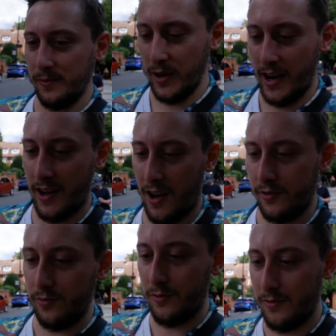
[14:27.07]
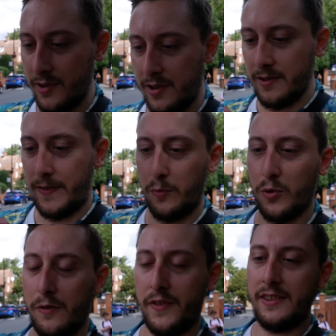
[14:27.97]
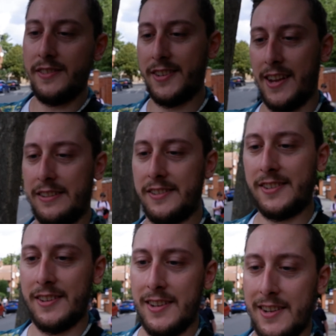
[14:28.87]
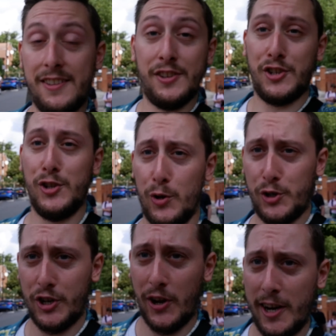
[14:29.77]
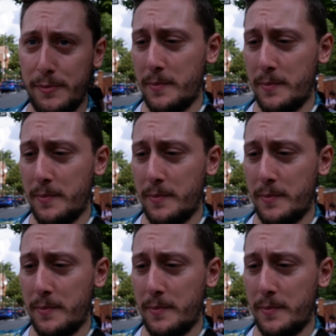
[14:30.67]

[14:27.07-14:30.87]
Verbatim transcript: Where are you? Have one off incense that's not shiny.